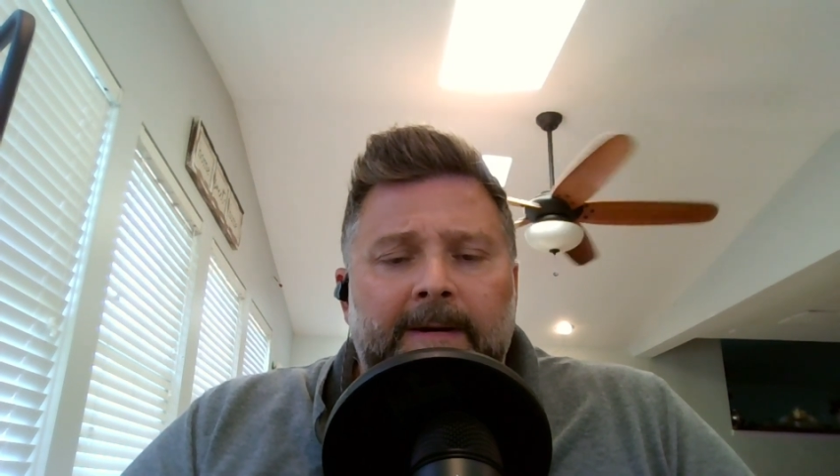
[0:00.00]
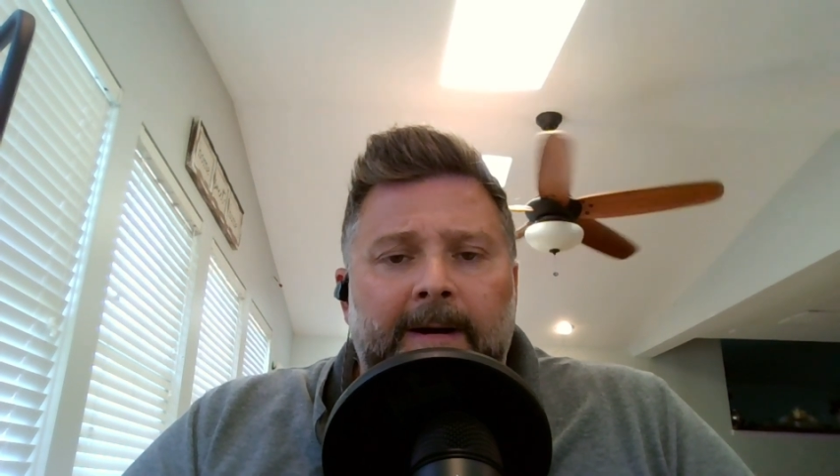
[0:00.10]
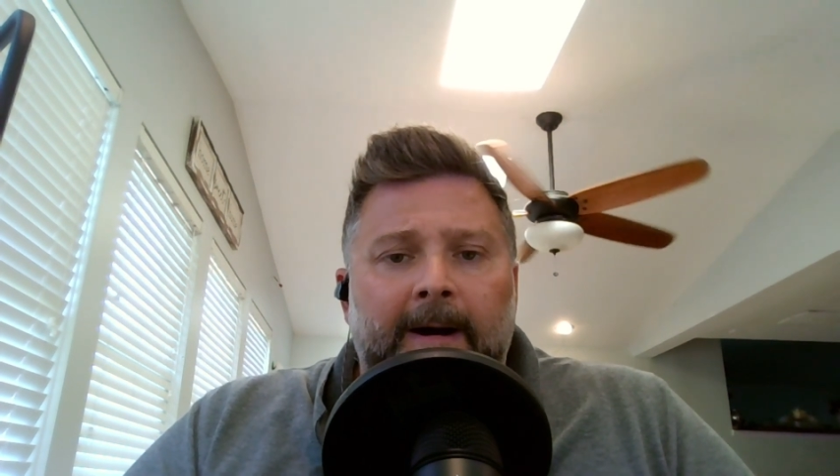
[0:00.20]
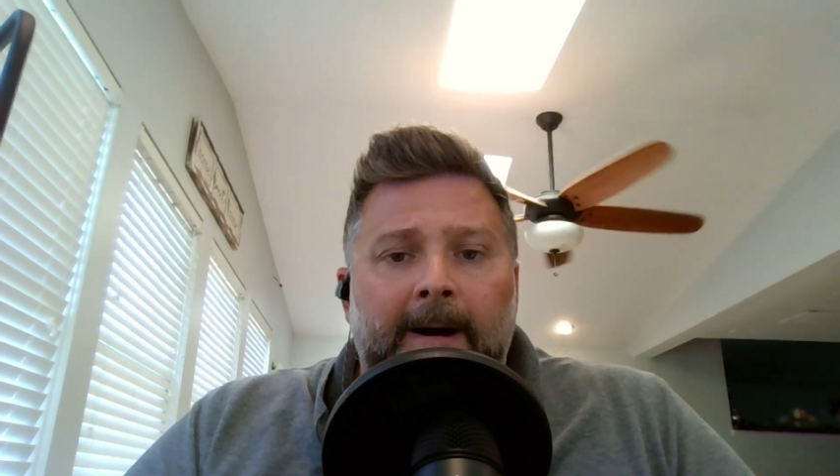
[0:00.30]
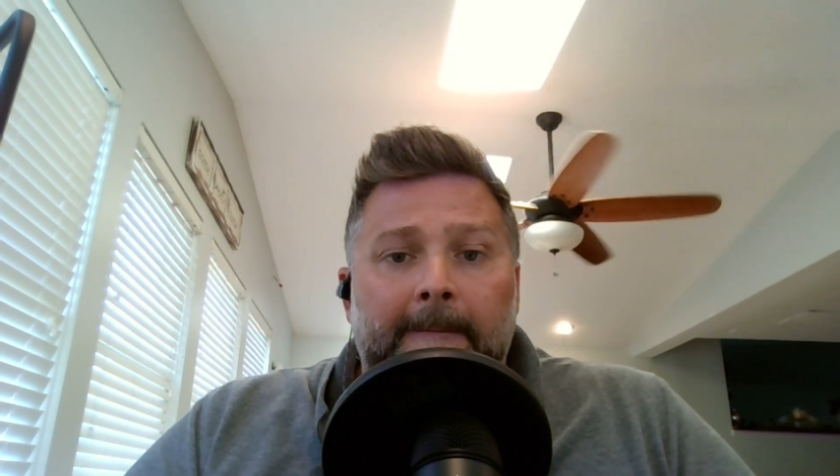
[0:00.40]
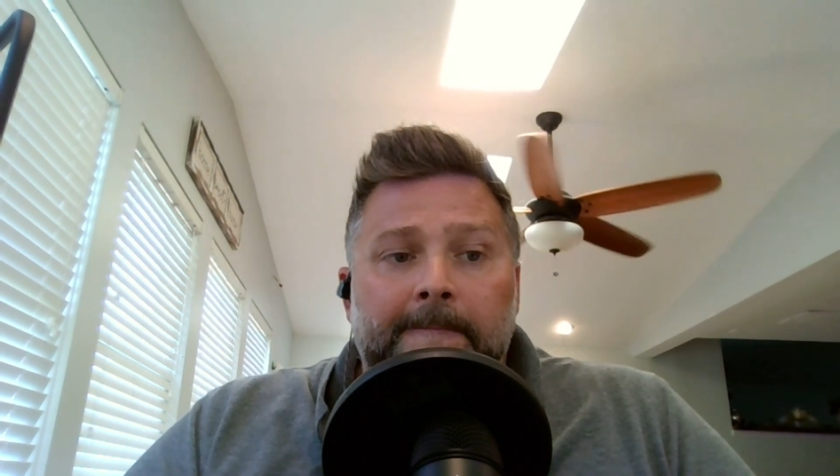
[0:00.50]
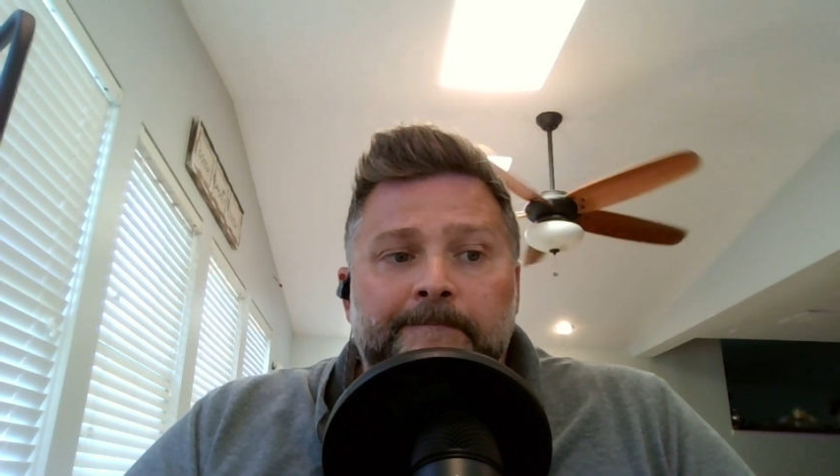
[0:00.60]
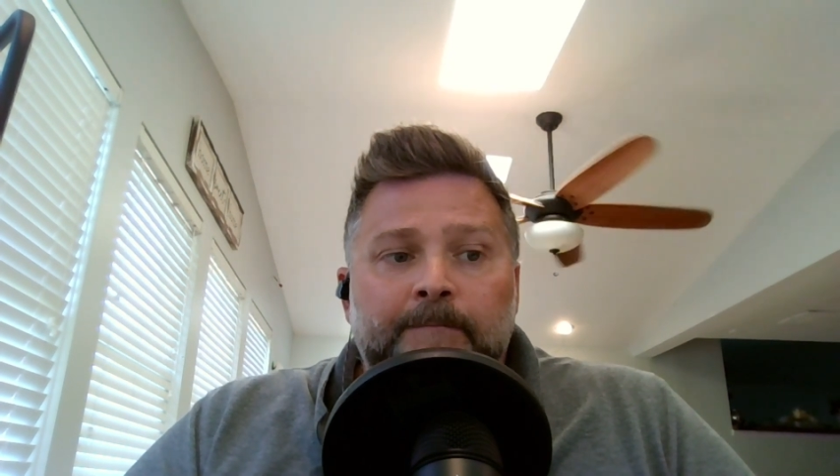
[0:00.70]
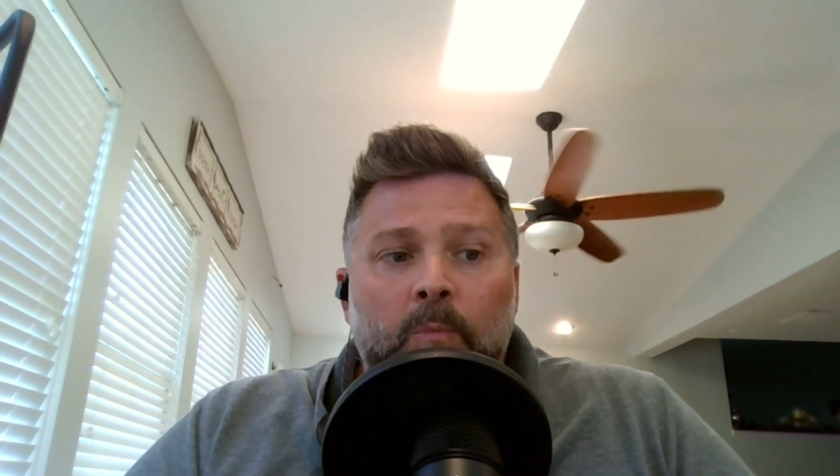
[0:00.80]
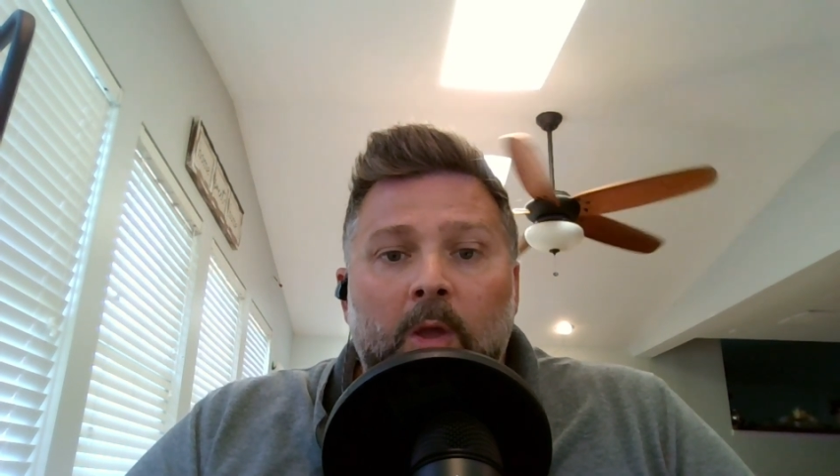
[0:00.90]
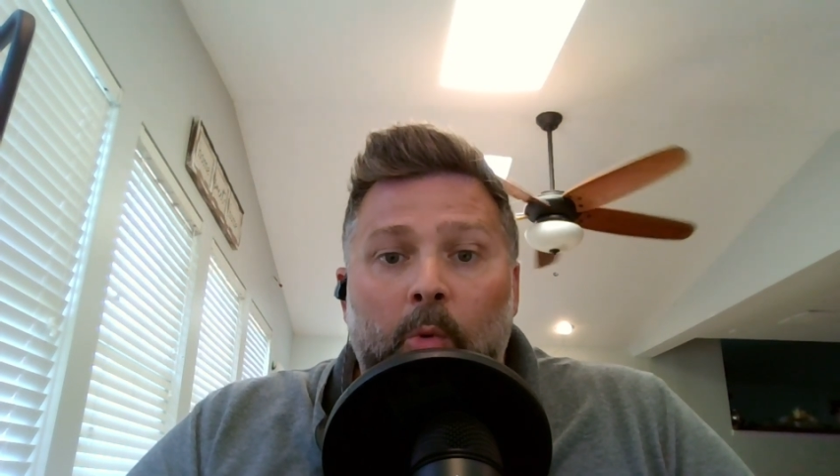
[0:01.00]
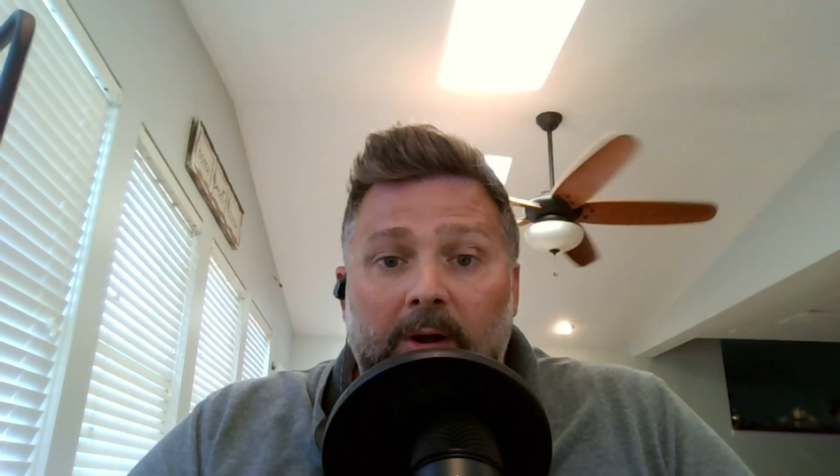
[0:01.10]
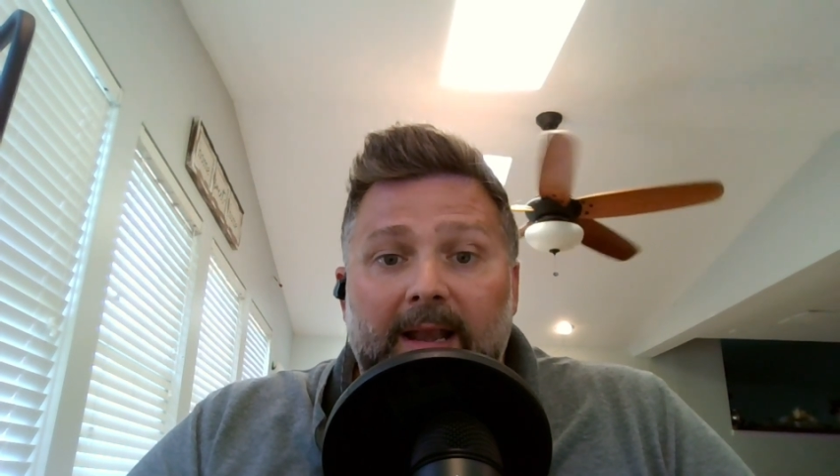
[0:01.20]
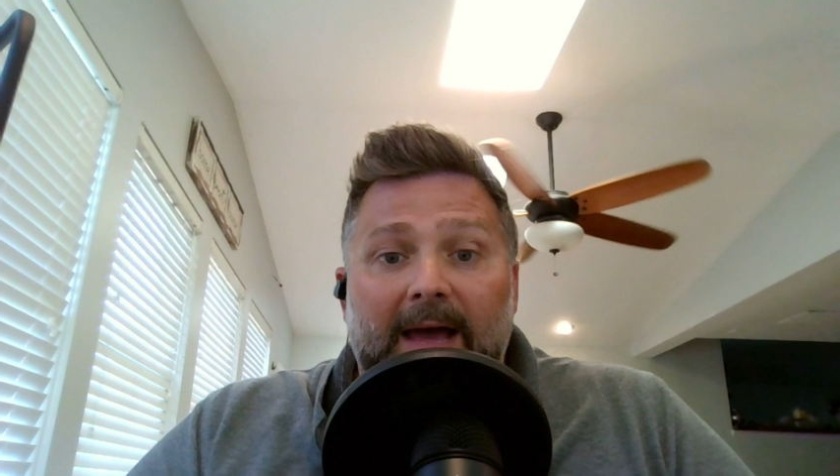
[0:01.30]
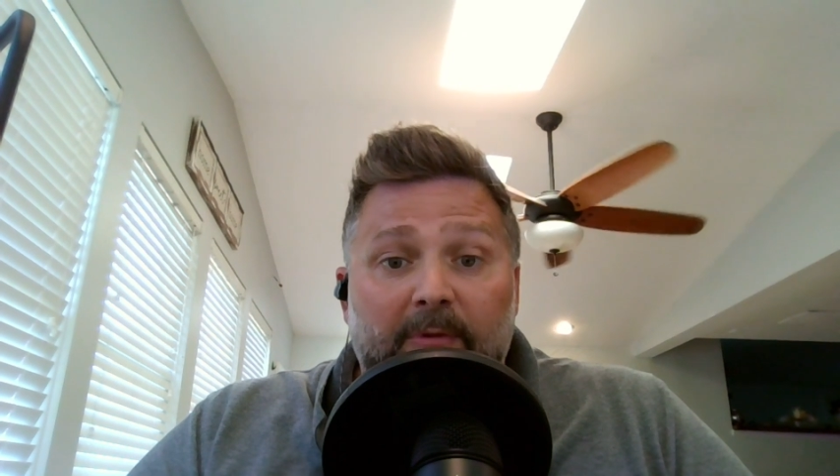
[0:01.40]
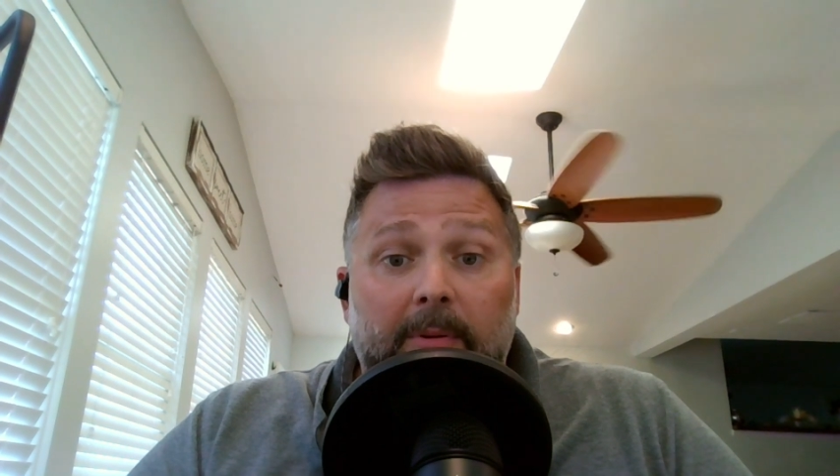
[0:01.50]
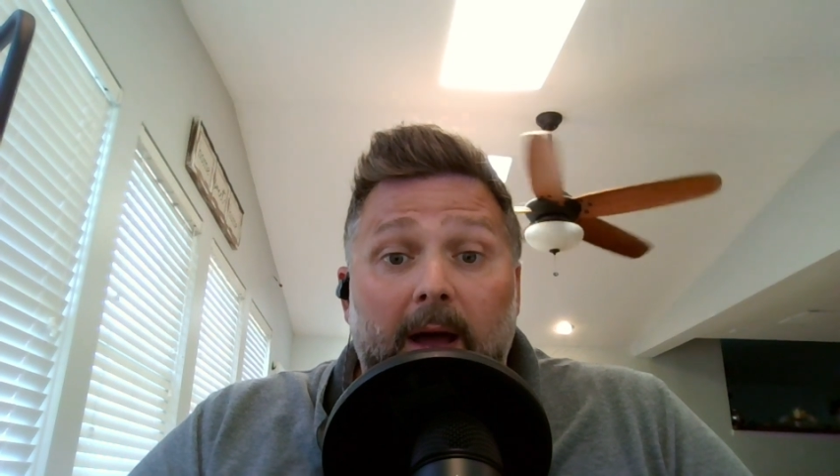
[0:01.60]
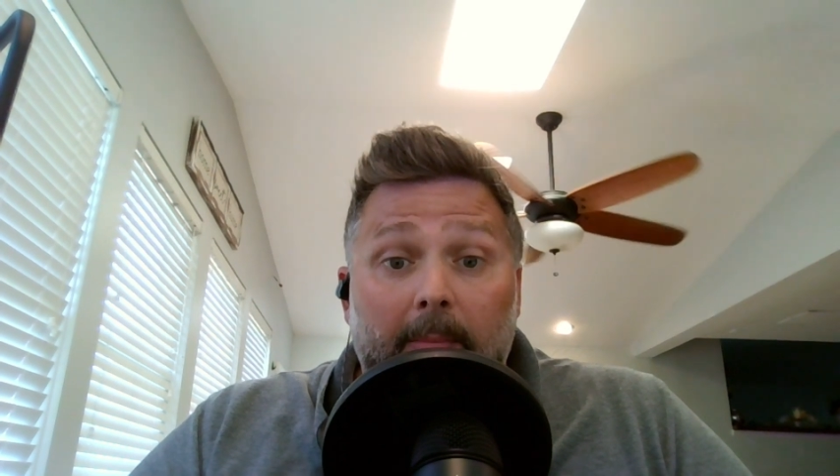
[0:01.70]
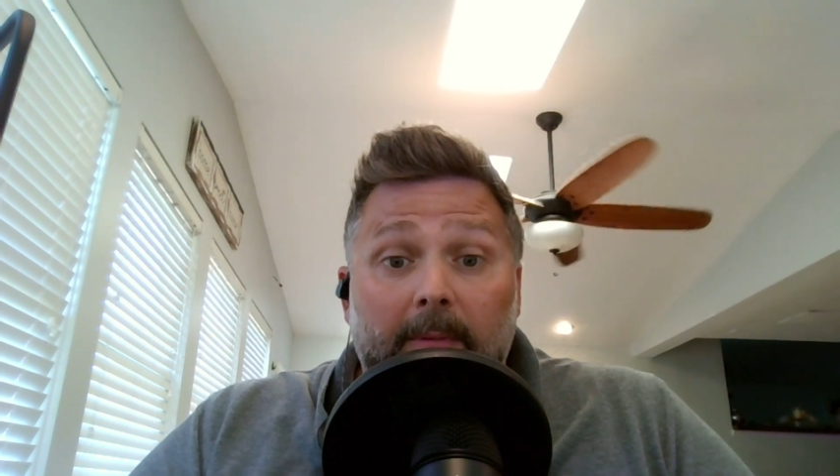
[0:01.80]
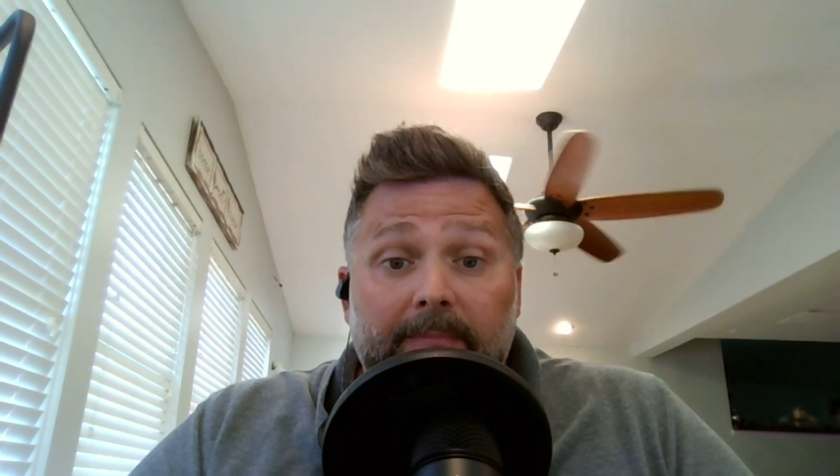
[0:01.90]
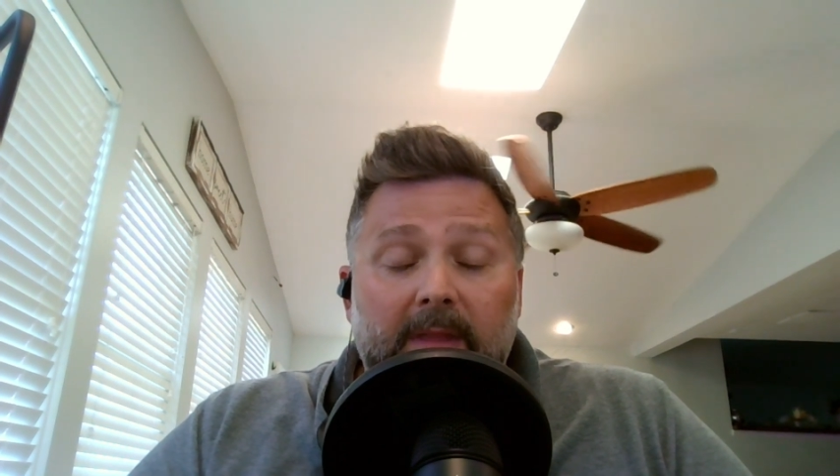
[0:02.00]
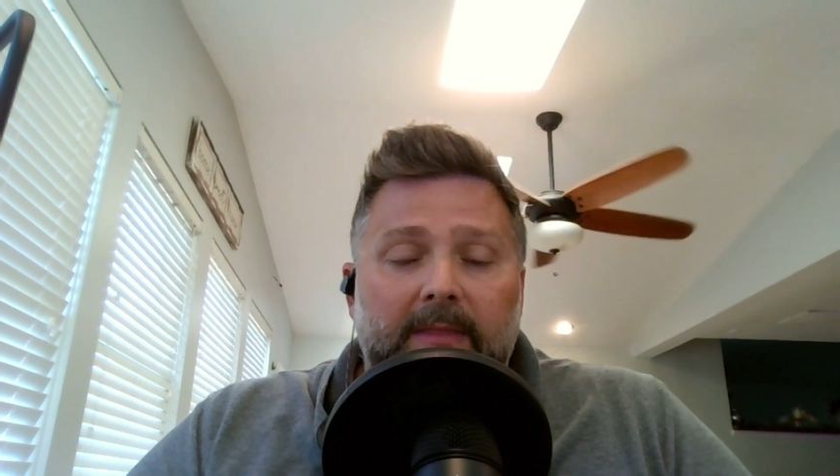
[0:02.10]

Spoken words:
we're going to have a problem.